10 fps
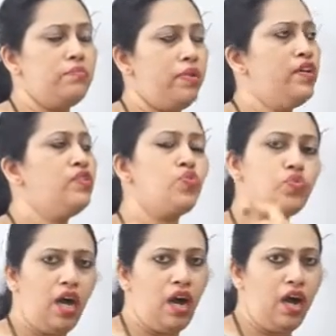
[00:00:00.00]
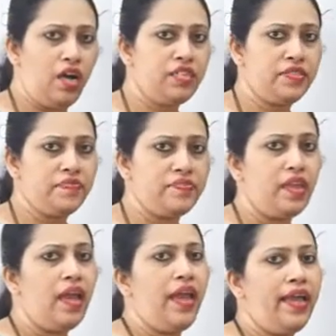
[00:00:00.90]
blood to the heart,
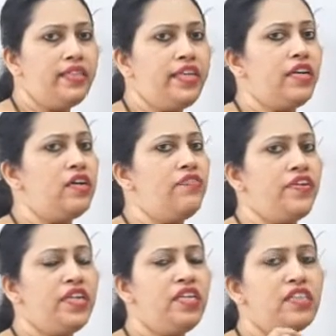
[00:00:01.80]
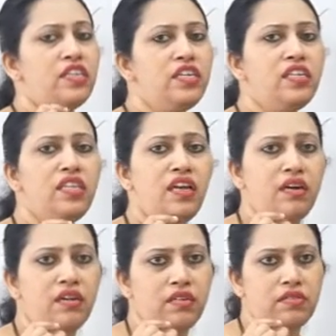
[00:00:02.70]
and there are very
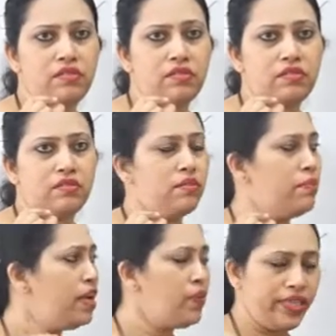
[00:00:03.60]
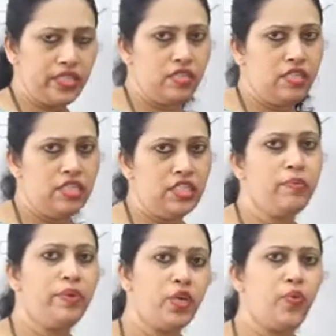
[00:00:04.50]
thin blood vessels.
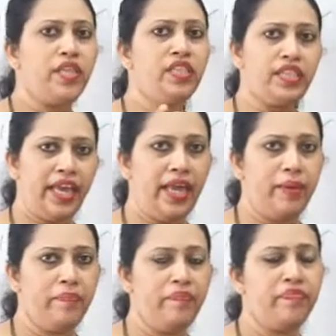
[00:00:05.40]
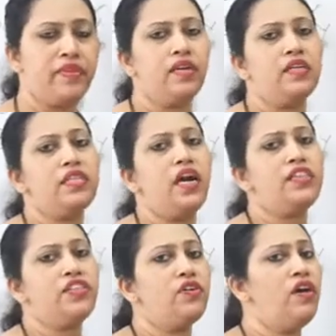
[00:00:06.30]
In between them they
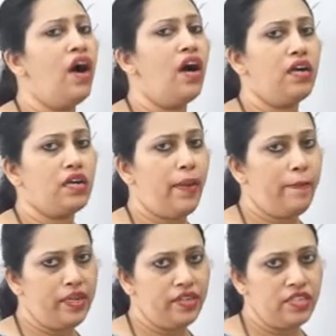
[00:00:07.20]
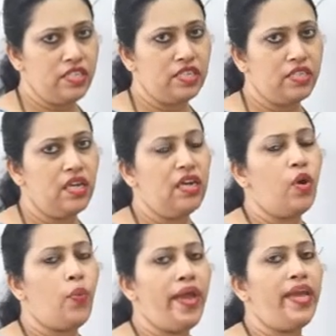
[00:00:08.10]
are the capillaries,
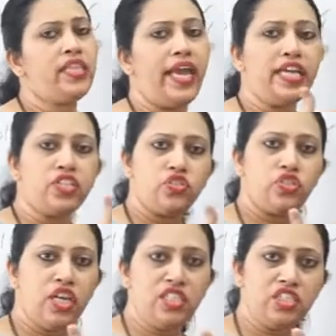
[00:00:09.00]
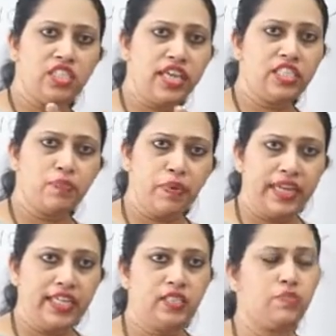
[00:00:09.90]
where the exchange takes
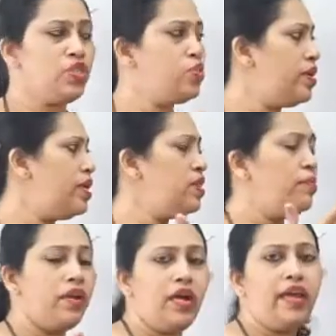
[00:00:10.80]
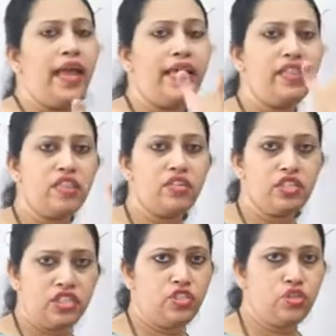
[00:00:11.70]
place between the blood and the
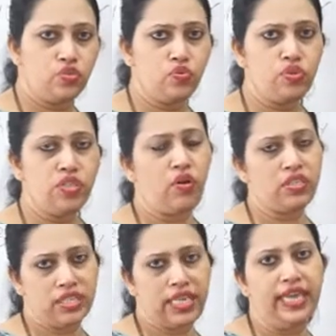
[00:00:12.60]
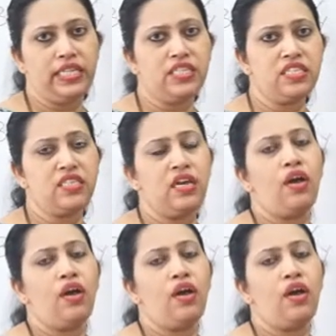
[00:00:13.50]
tissues or cells